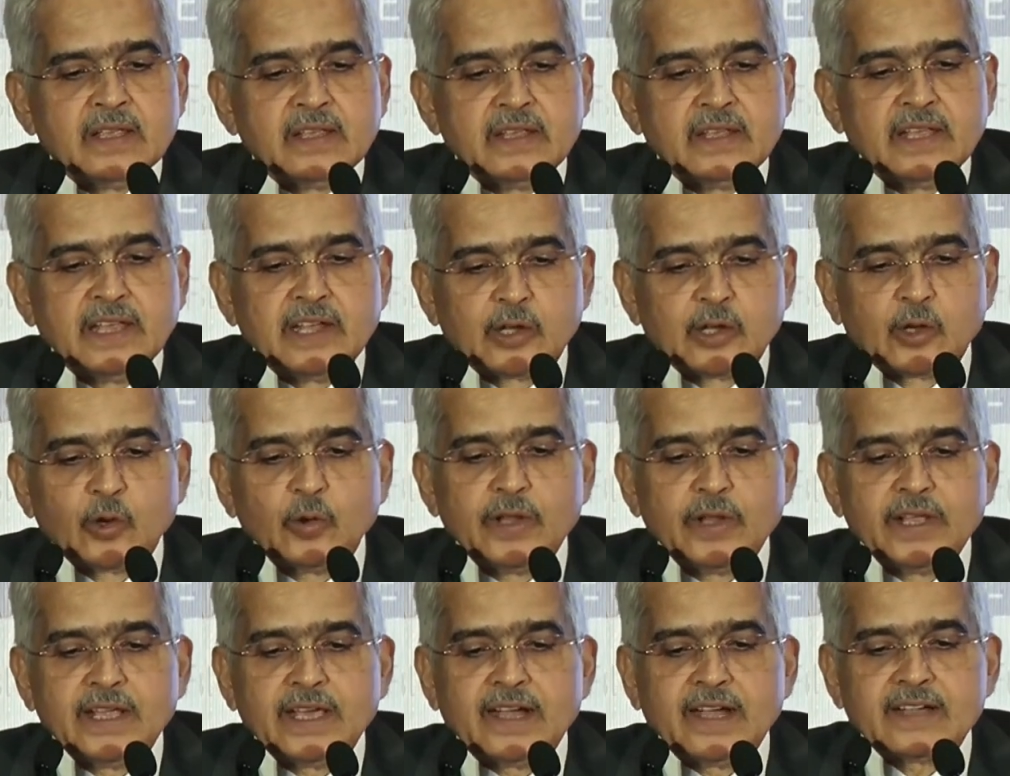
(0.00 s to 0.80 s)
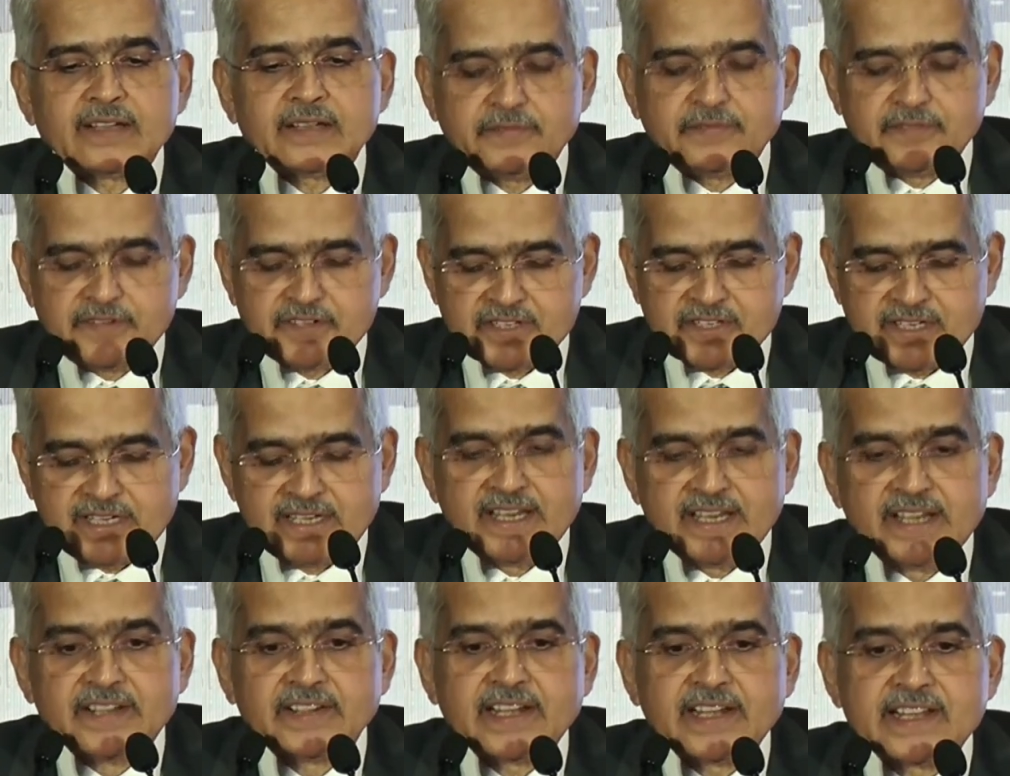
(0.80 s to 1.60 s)
including artificial
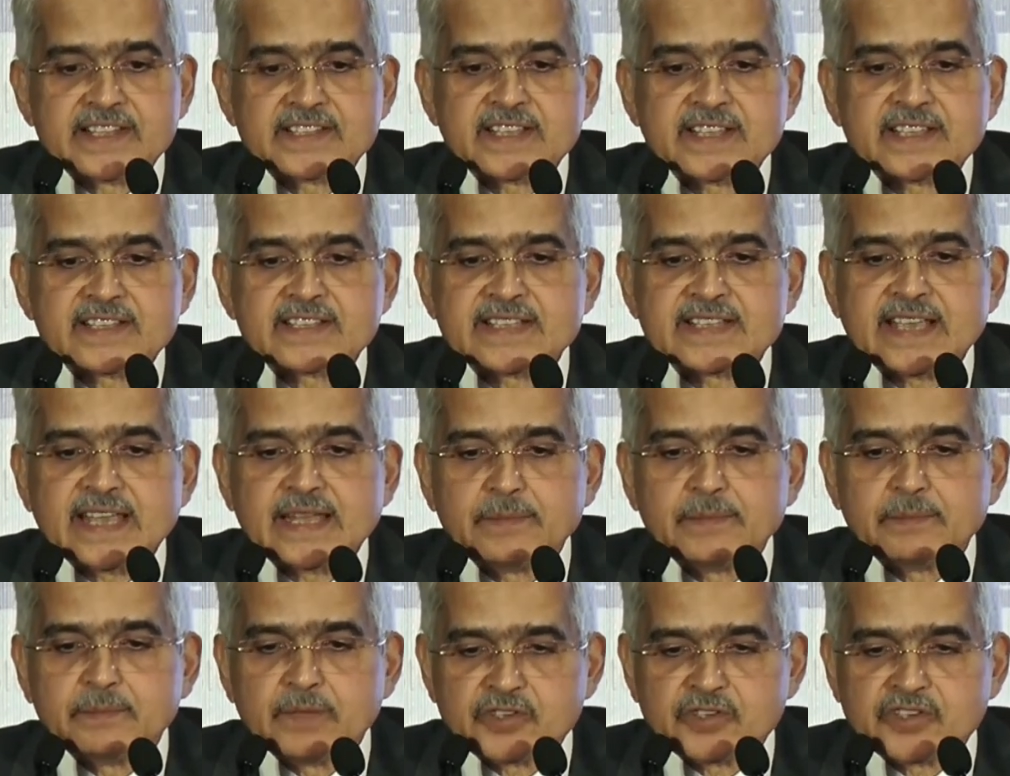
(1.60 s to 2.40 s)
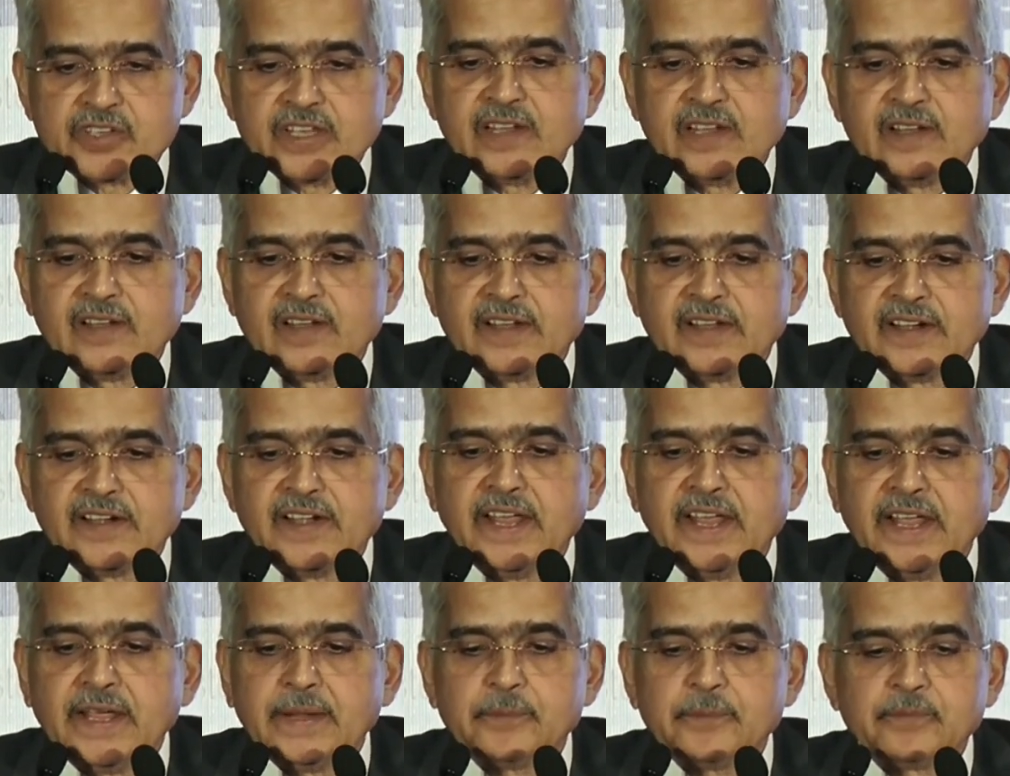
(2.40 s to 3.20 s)
intelligence and machine
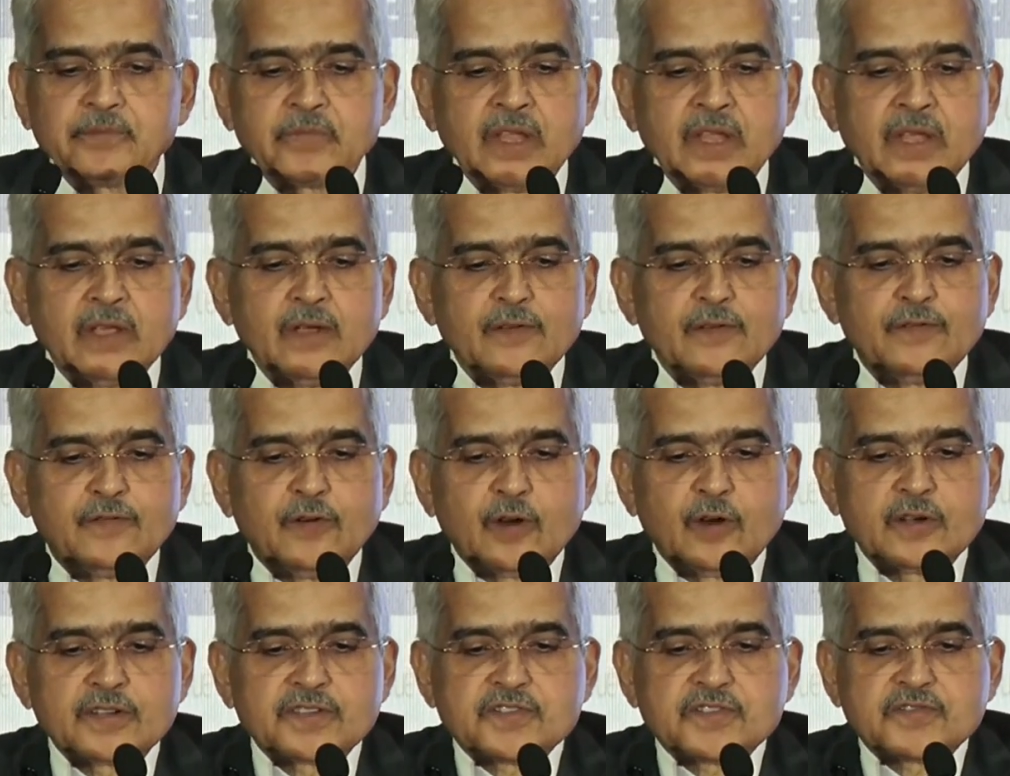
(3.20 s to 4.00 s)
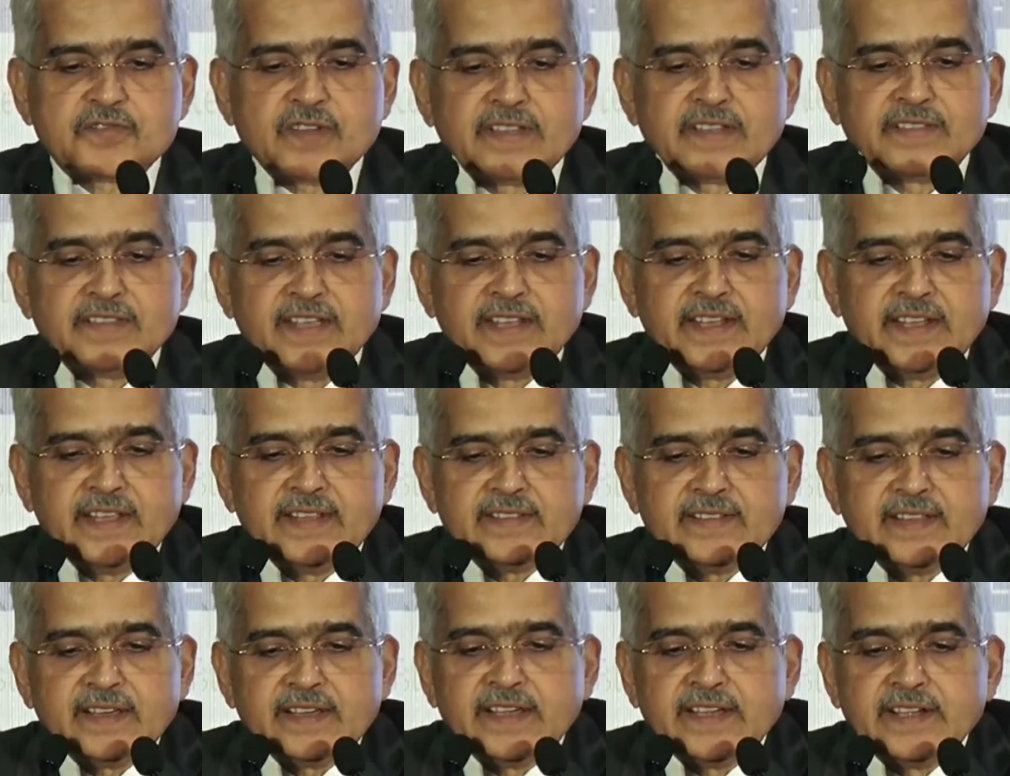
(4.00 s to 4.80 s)
learning, for strengthening
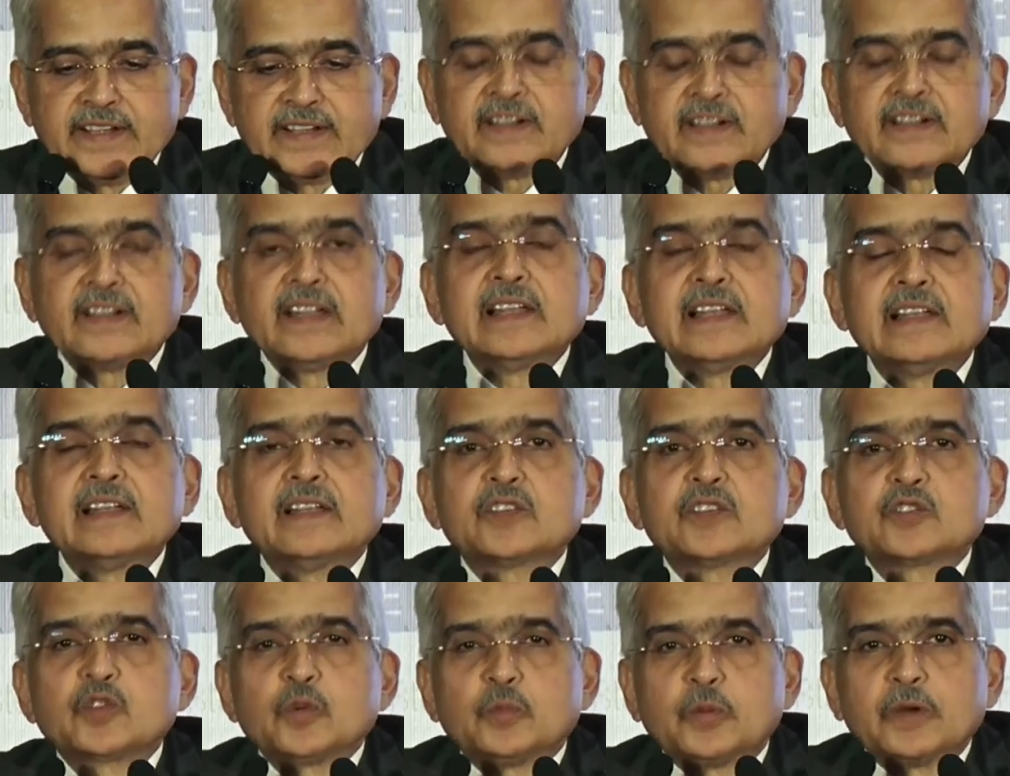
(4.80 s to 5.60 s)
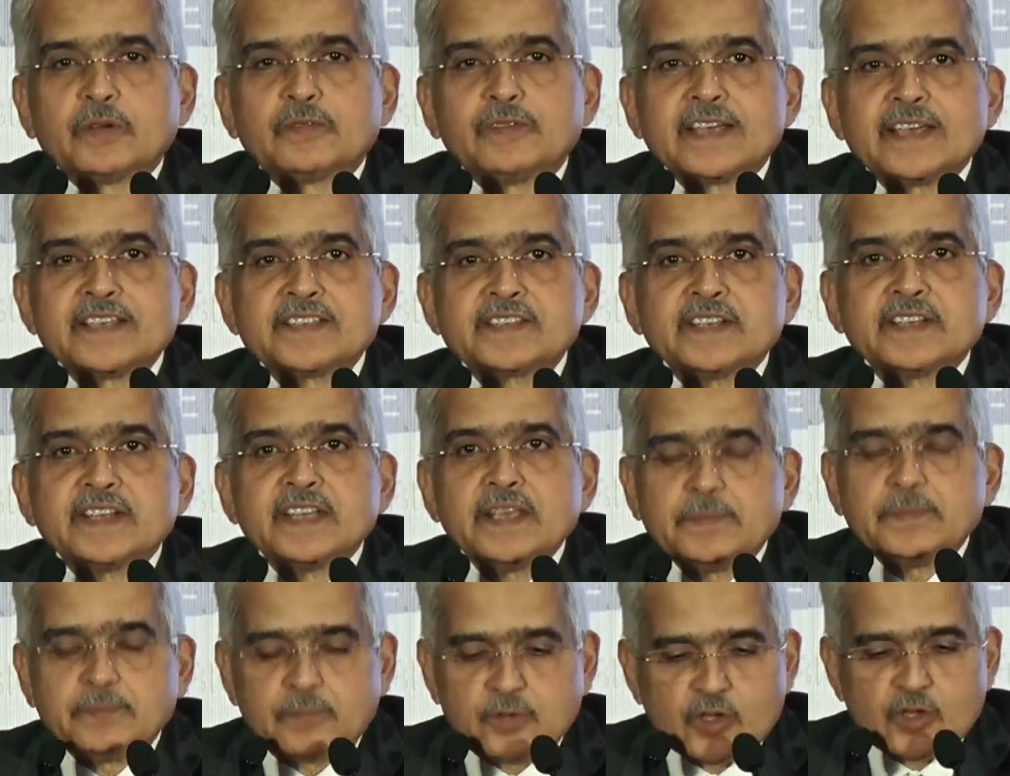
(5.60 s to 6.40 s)
the internal
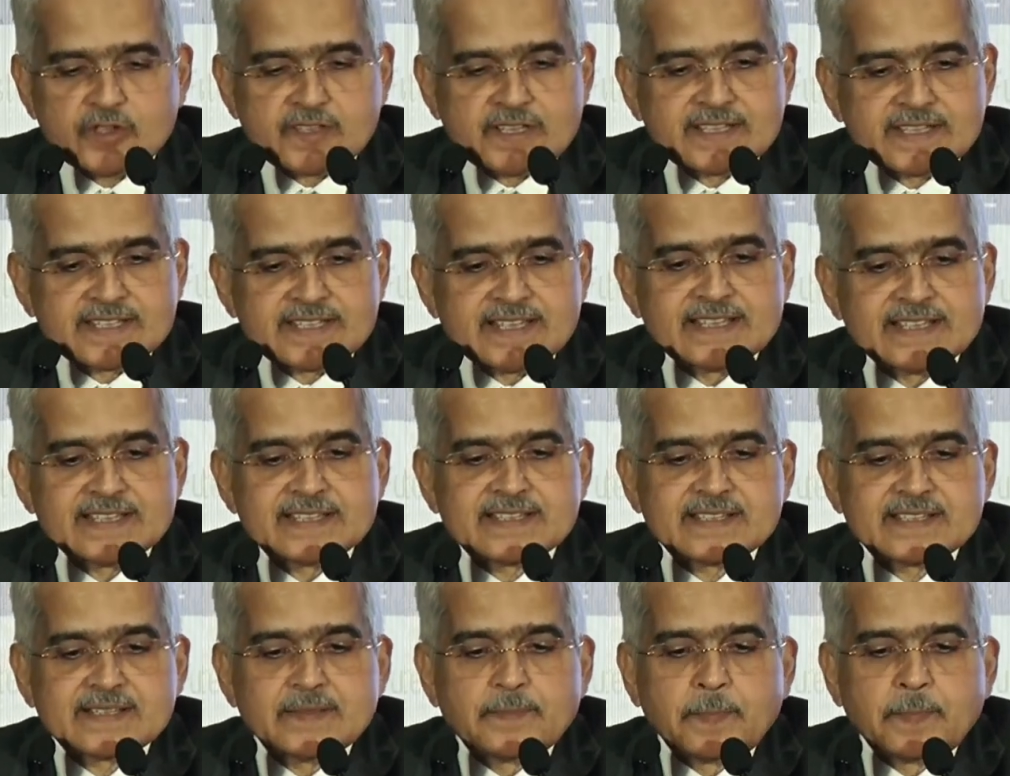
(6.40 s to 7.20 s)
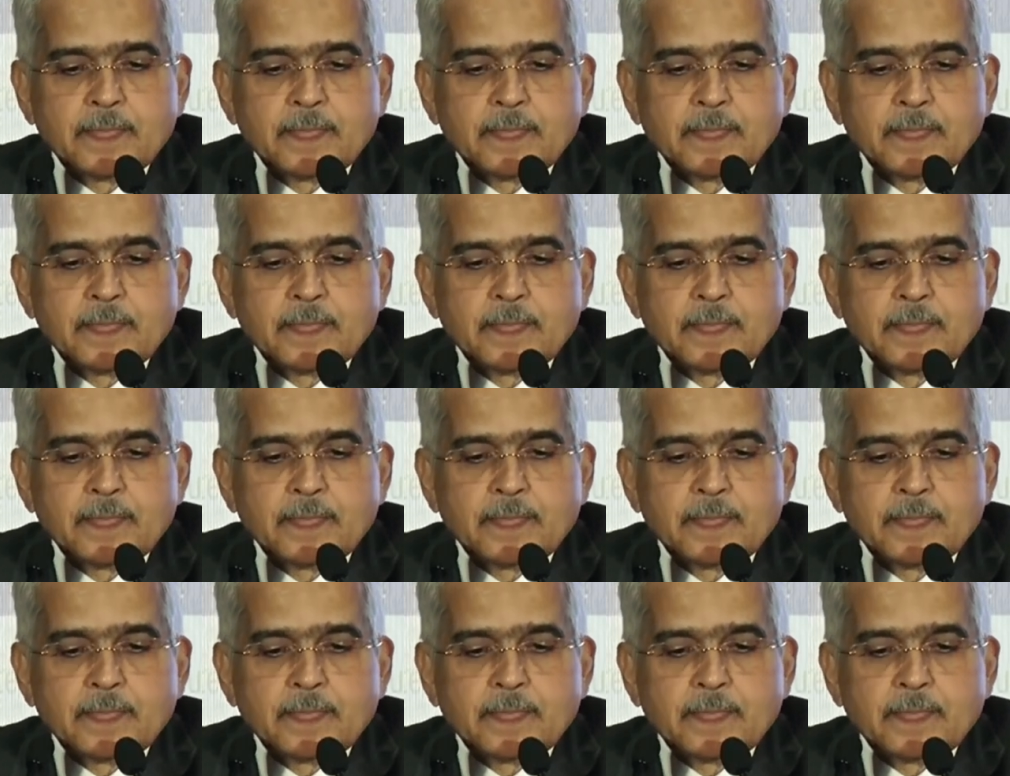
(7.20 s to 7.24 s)
supervisory processes.